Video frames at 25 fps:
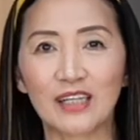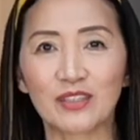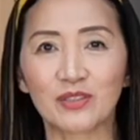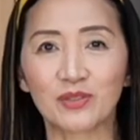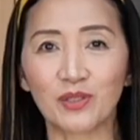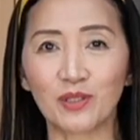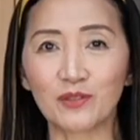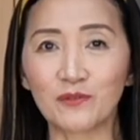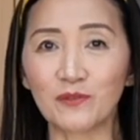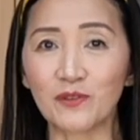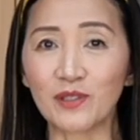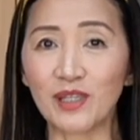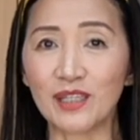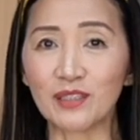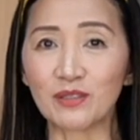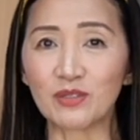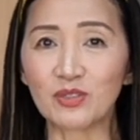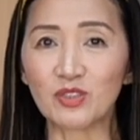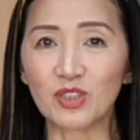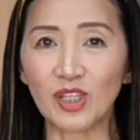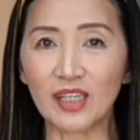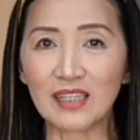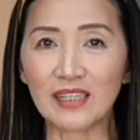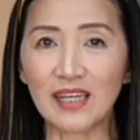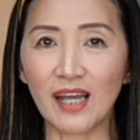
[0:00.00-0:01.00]
Don't forget to
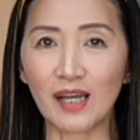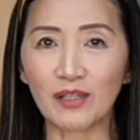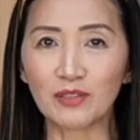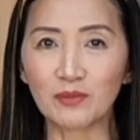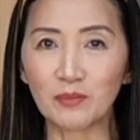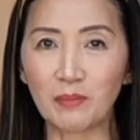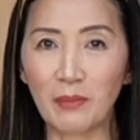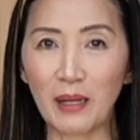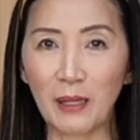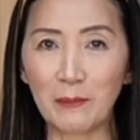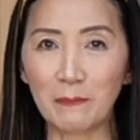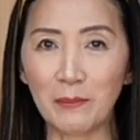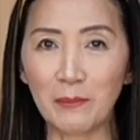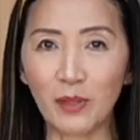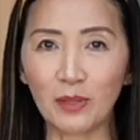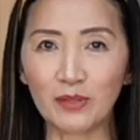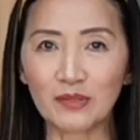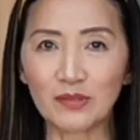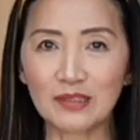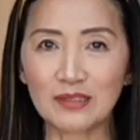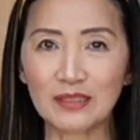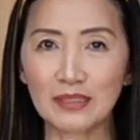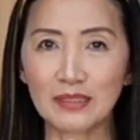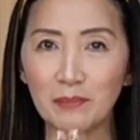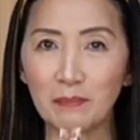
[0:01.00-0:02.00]
check out my
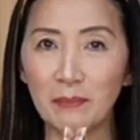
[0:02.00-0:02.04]
books, The